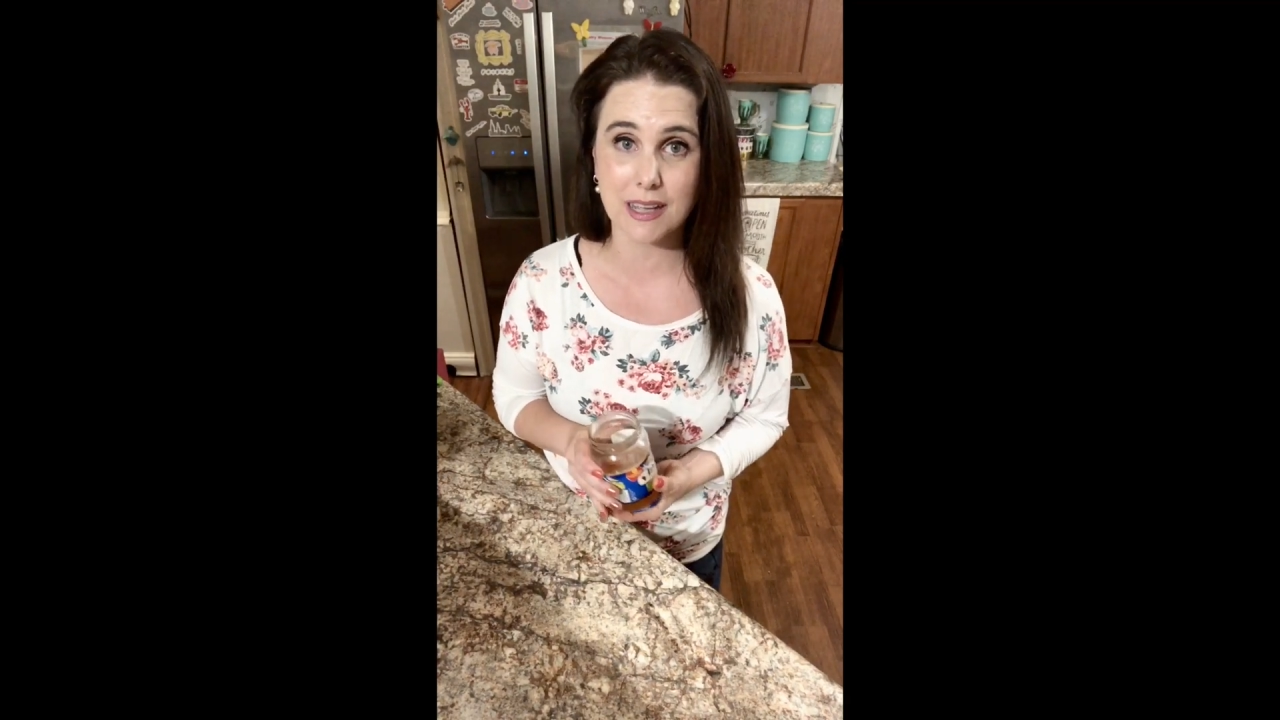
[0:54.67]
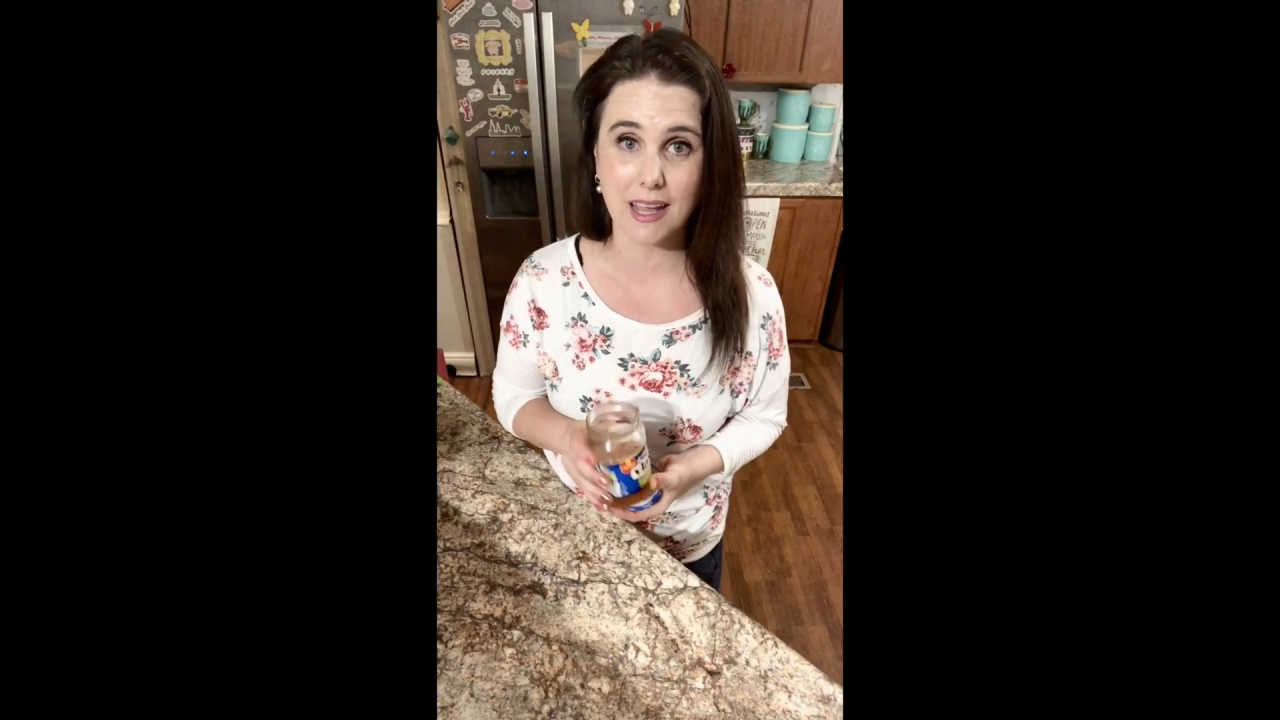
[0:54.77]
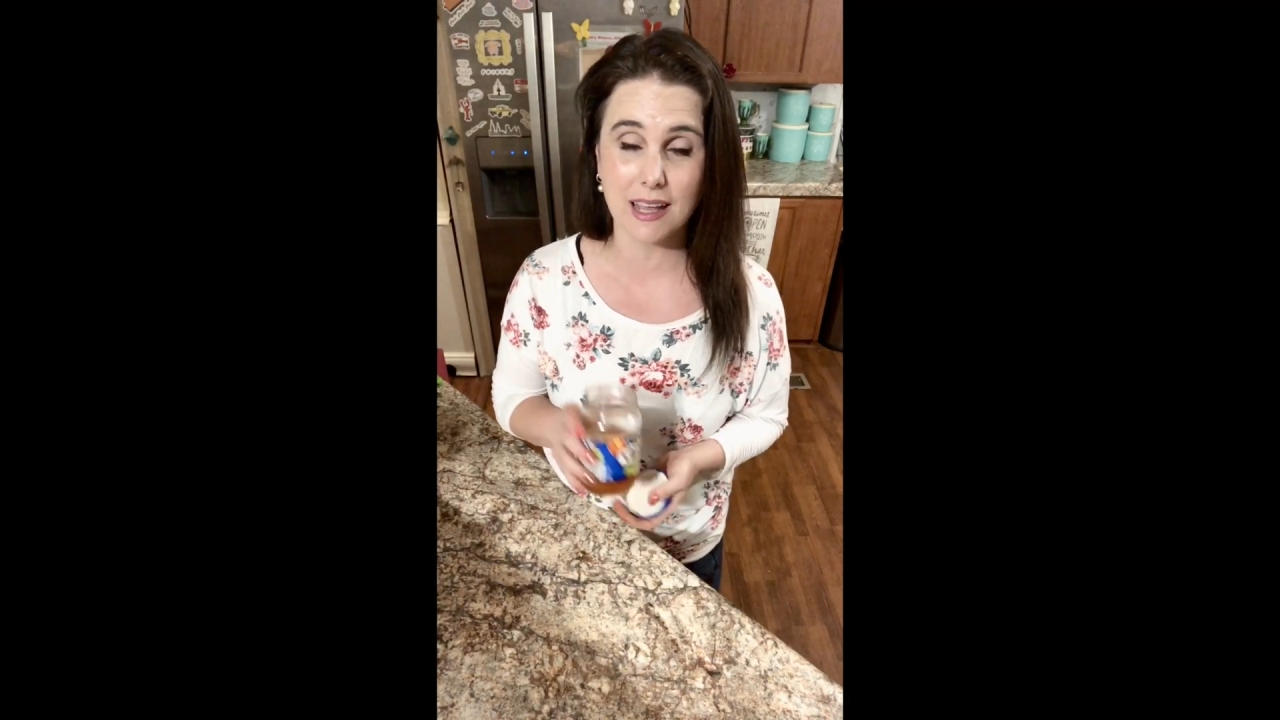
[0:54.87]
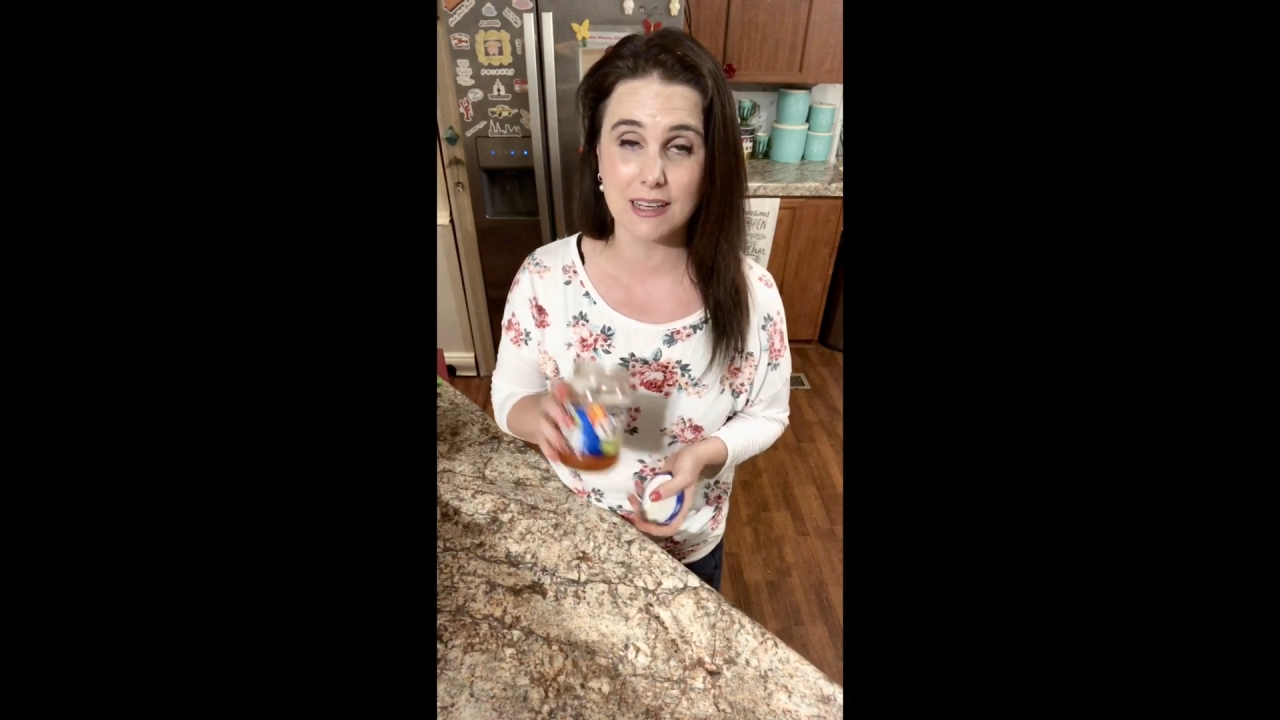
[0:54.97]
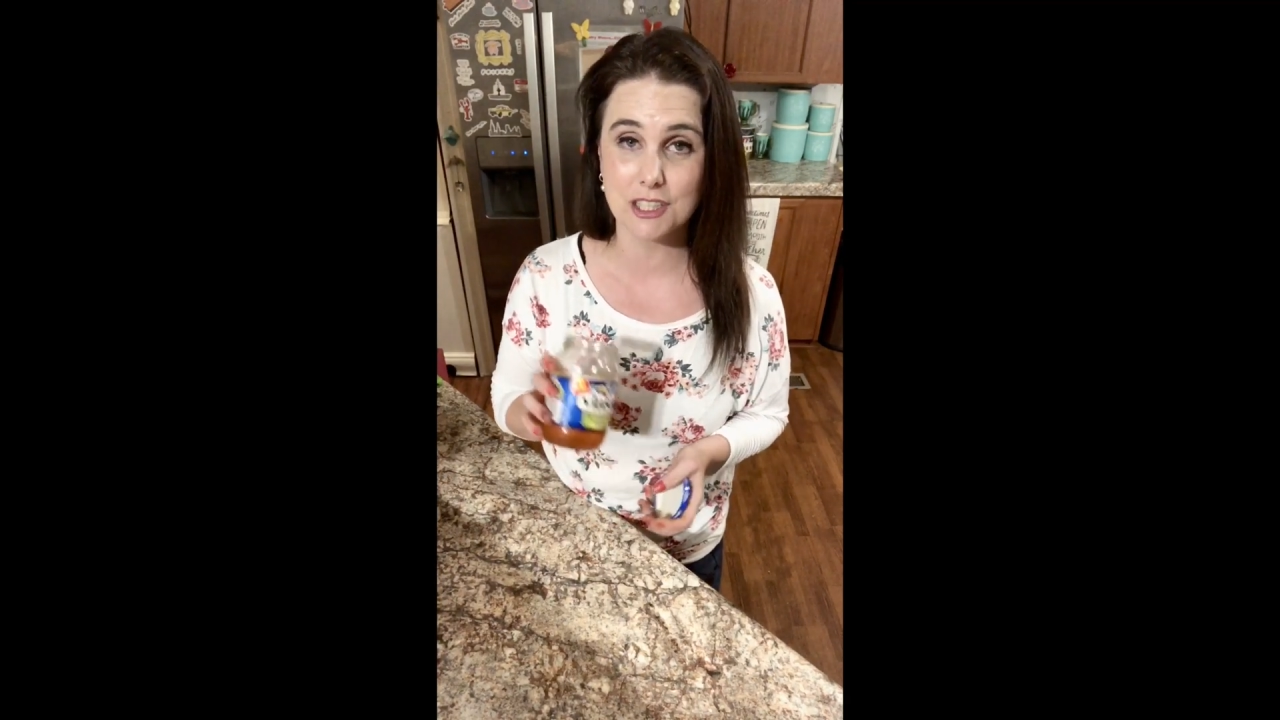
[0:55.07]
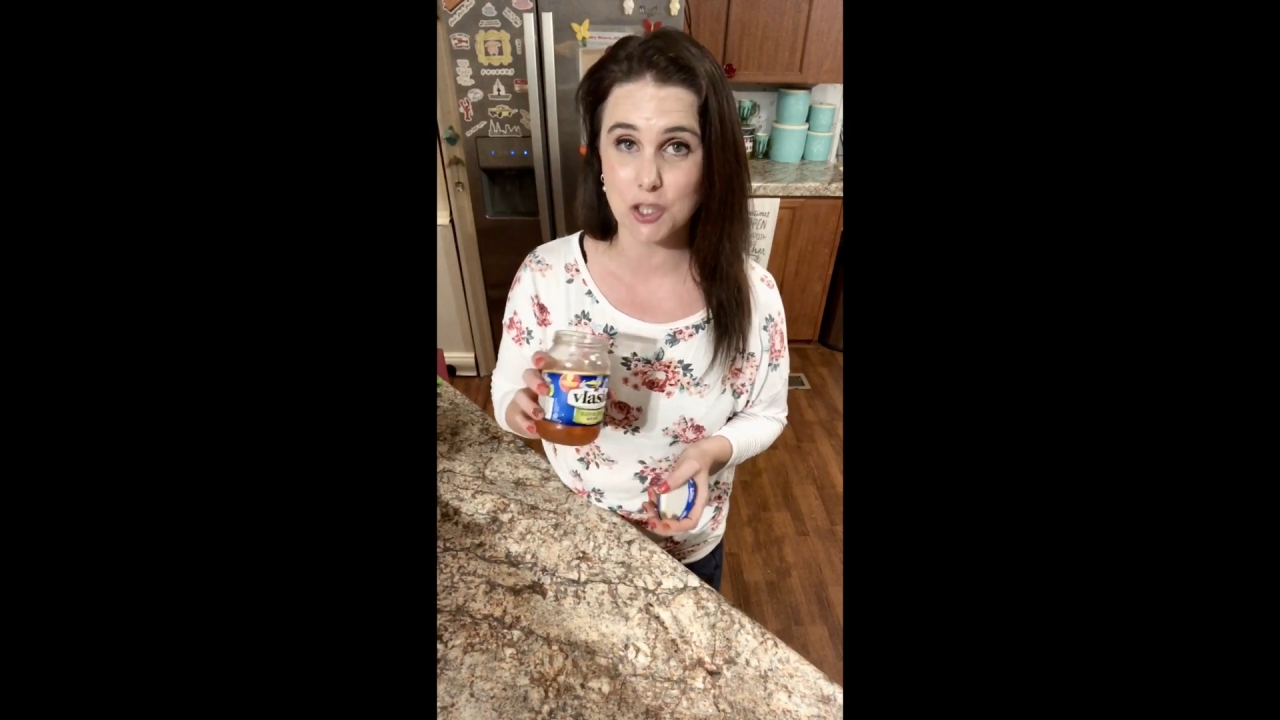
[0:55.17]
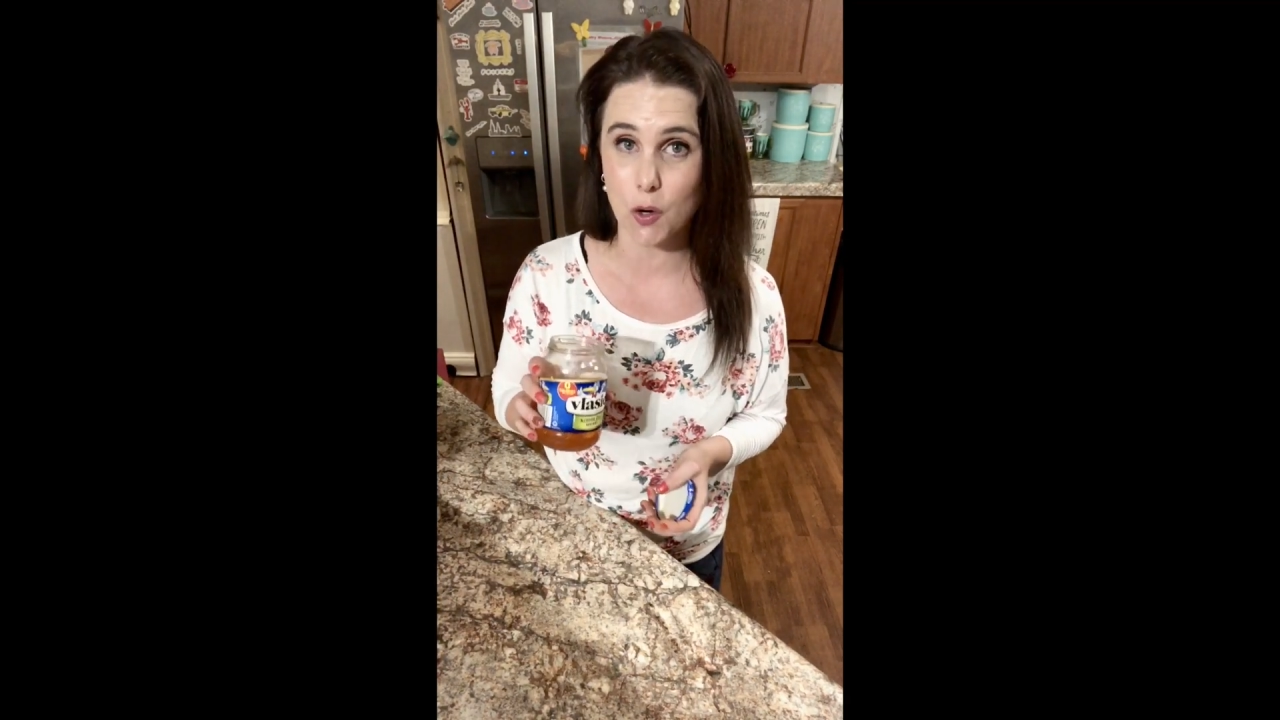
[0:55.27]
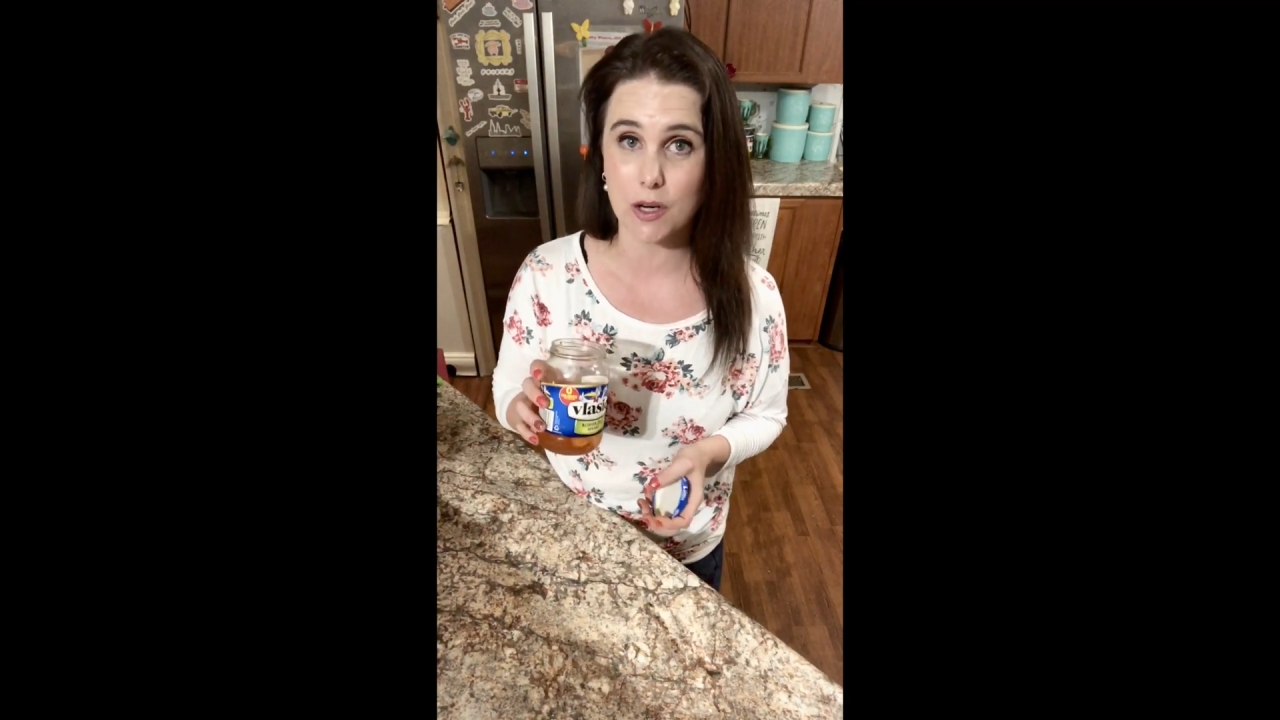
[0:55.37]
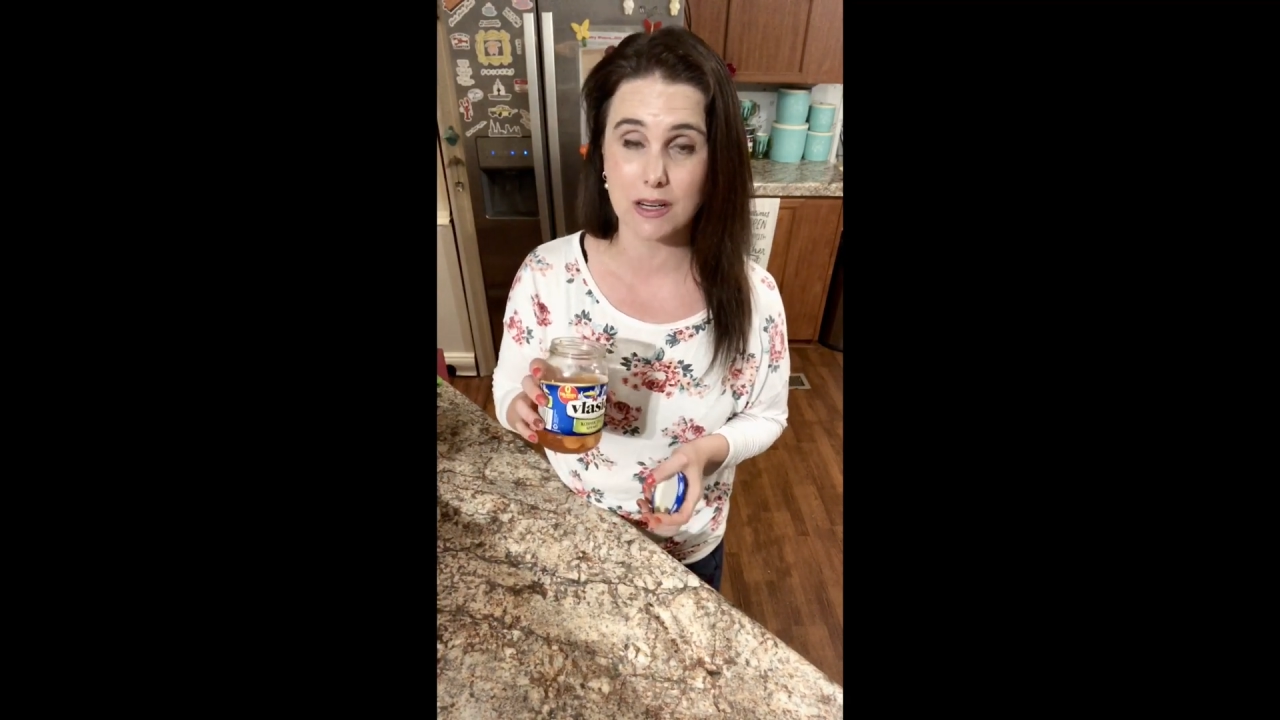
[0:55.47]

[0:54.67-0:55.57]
and a jar